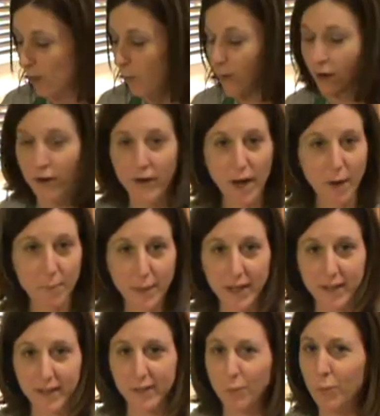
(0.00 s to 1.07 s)
We are not
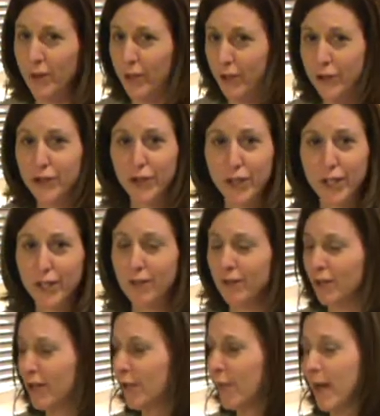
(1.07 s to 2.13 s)
baking. When you're cooking,
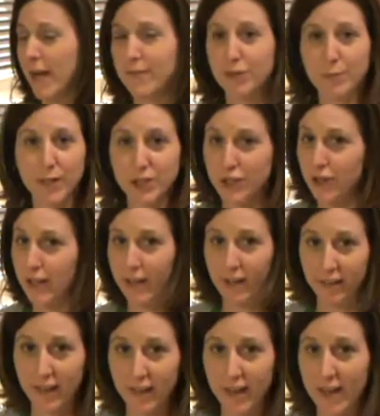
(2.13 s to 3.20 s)
you don't have to measure
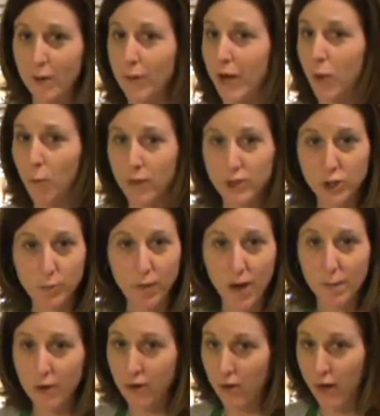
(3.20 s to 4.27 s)
anything. I don't care what your
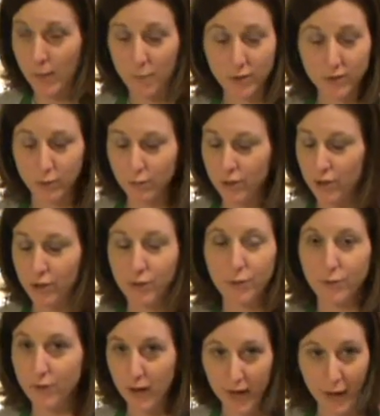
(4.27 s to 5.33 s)
mama or grandma told you, you
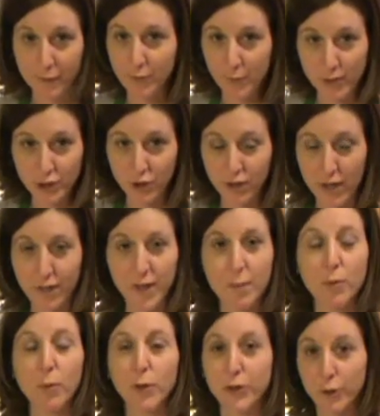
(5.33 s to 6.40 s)
do not have to measure
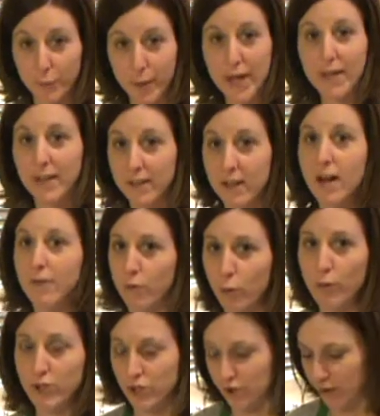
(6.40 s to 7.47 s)
anything. But when you're baking, of
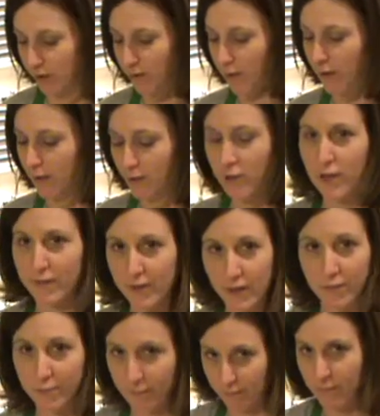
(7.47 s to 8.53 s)
course you do. You have
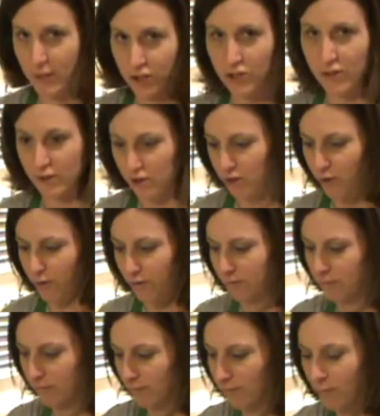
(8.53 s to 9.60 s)
to make sure that you're doing
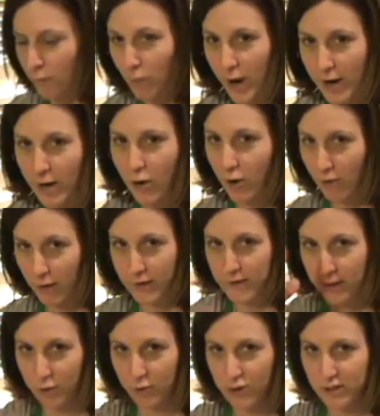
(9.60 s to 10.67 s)
right, or
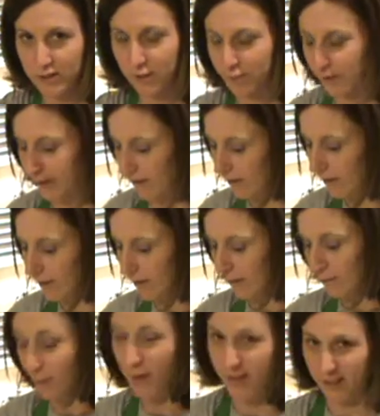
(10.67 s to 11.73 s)
else it'll just deflate
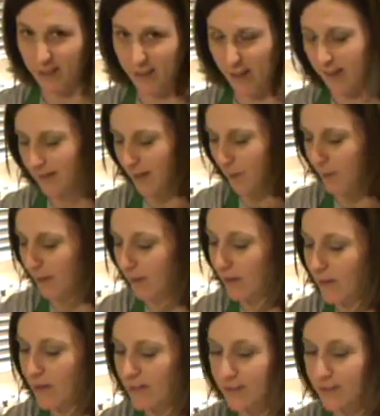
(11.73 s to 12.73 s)
if you're making a cake type thing.